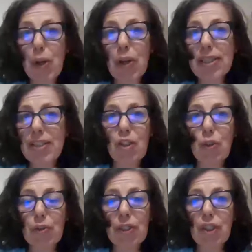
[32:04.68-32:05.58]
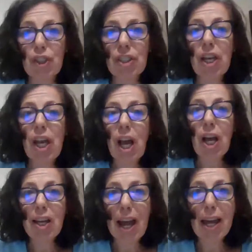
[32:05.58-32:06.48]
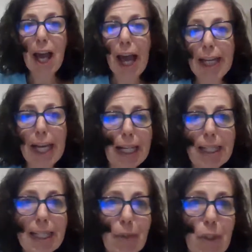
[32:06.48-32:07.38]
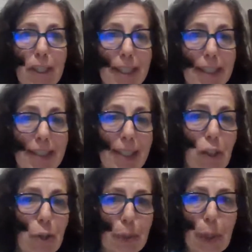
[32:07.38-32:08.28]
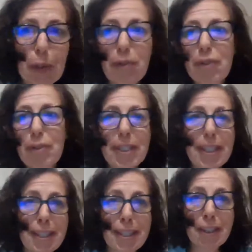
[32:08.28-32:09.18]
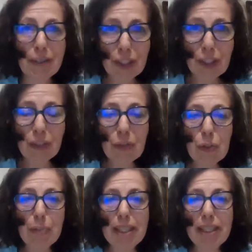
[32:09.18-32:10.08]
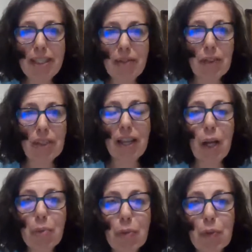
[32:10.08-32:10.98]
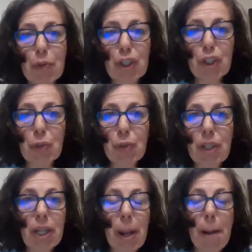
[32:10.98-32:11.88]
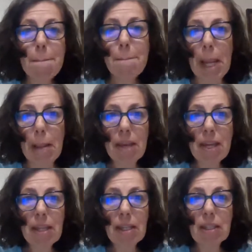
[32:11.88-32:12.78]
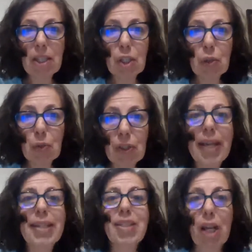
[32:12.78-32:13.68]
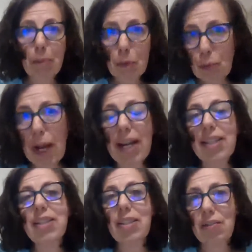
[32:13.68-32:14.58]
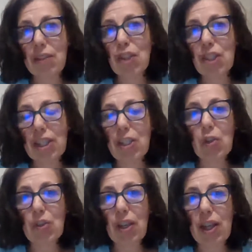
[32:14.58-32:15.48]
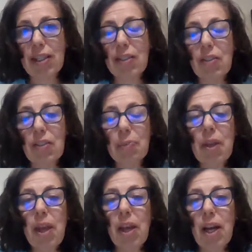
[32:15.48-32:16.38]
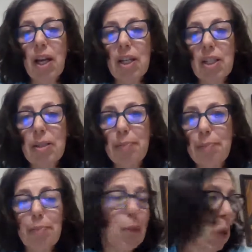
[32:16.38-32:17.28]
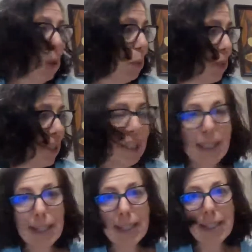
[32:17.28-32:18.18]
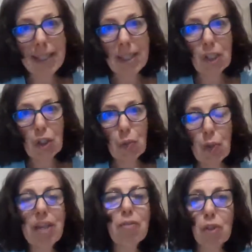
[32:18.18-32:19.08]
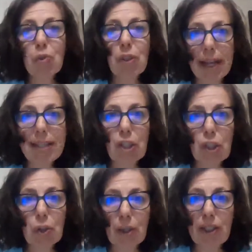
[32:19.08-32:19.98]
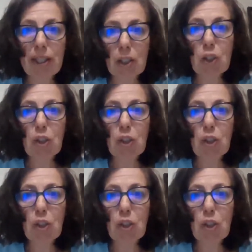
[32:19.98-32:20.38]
or wrong, it's your vision, but I kind of like wanted to steal or borrow from Danielle's vision for a minute, if it's helpful for you. Maybe, the next time you practice the vision exercise, borrow what Danielle did. Whatever you like to do. I think I